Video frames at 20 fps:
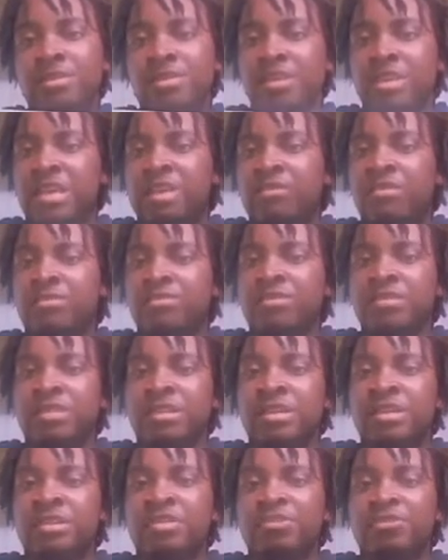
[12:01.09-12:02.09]
it won't
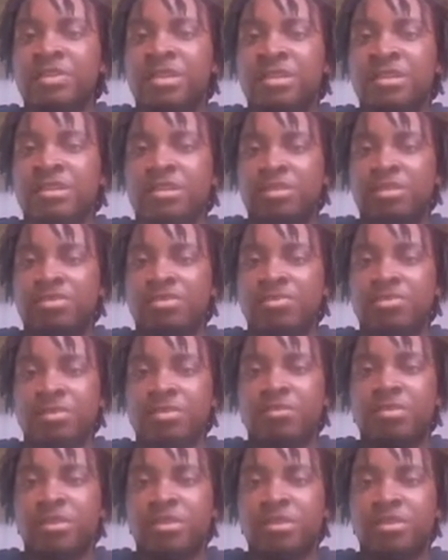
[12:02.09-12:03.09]
really do anything to the
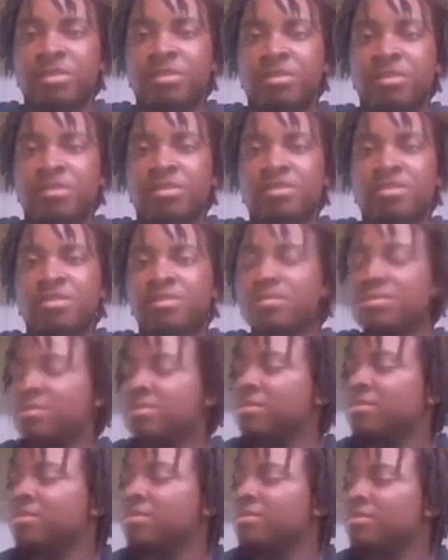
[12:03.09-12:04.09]
bar.
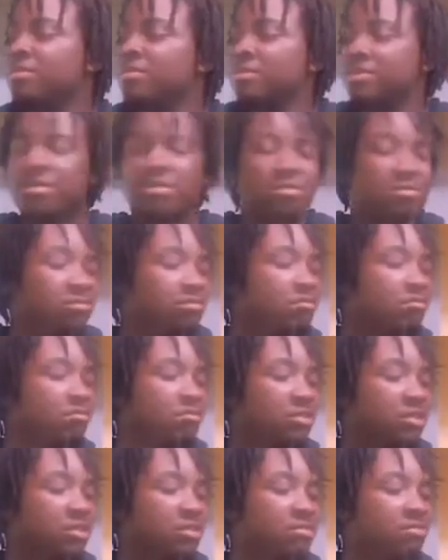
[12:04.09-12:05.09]
So
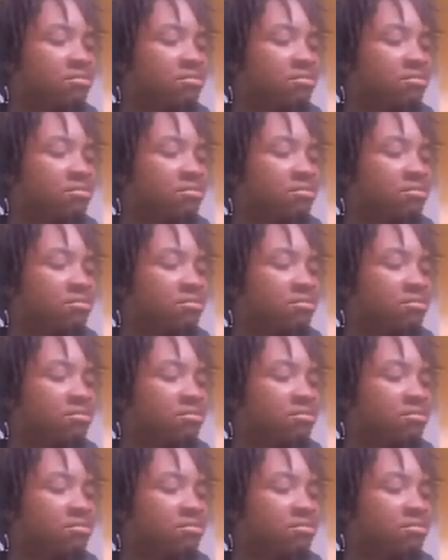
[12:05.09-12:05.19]
yeah.